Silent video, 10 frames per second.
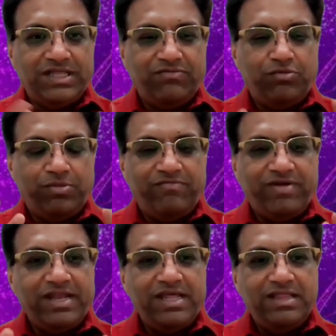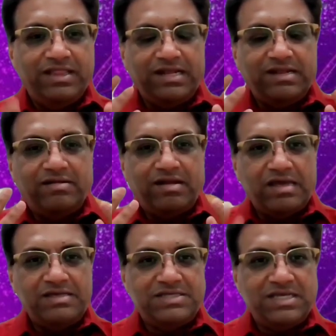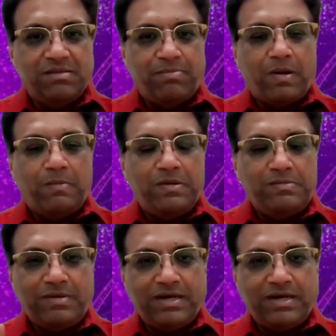They would be wearing. Then I see the problem.